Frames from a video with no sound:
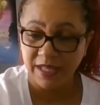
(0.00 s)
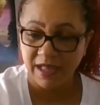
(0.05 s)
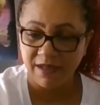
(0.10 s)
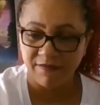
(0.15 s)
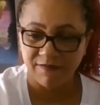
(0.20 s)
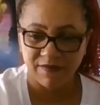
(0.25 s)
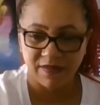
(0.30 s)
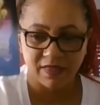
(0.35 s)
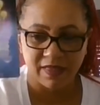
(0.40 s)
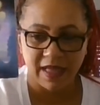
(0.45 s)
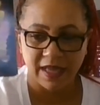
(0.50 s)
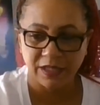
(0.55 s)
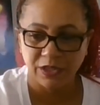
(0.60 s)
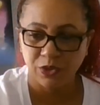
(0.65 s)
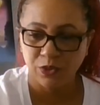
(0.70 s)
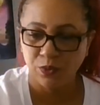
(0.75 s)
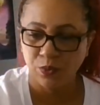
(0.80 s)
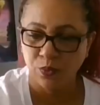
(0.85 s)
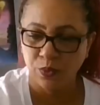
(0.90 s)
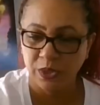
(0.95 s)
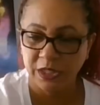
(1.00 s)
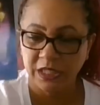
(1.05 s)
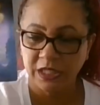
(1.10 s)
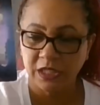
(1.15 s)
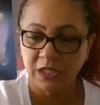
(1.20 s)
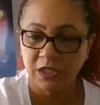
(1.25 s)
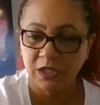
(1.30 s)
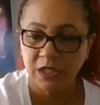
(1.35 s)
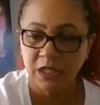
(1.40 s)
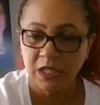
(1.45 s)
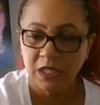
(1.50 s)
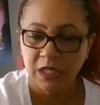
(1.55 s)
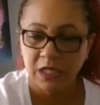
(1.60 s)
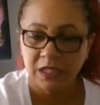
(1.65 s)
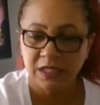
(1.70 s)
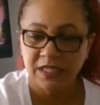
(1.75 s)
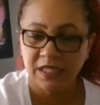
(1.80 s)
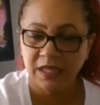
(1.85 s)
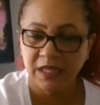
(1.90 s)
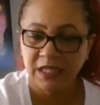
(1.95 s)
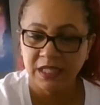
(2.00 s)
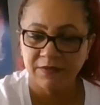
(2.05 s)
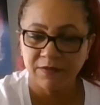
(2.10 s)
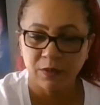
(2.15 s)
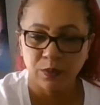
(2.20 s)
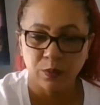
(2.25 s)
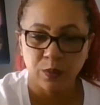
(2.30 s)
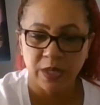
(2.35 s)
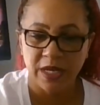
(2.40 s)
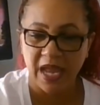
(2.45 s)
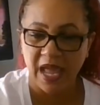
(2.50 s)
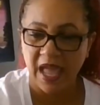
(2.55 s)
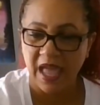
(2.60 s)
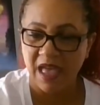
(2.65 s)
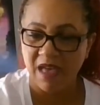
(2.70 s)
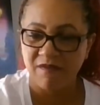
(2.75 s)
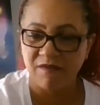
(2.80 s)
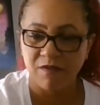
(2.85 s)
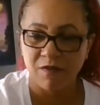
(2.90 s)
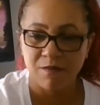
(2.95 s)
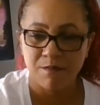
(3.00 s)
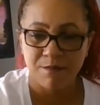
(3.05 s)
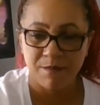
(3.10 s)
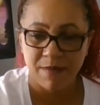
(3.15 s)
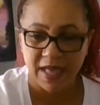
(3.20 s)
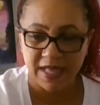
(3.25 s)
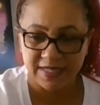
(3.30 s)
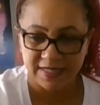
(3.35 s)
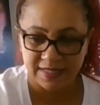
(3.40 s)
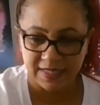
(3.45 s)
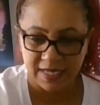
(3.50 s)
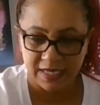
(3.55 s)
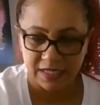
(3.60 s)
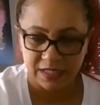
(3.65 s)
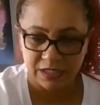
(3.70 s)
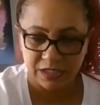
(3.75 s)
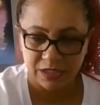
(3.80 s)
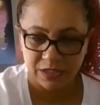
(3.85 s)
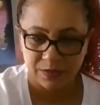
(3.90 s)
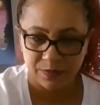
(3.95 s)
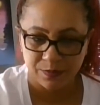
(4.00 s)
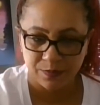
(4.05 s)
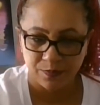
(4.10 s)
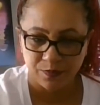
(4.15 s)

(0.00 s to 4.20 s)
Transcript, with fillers: I feel like you will deliver whatever message,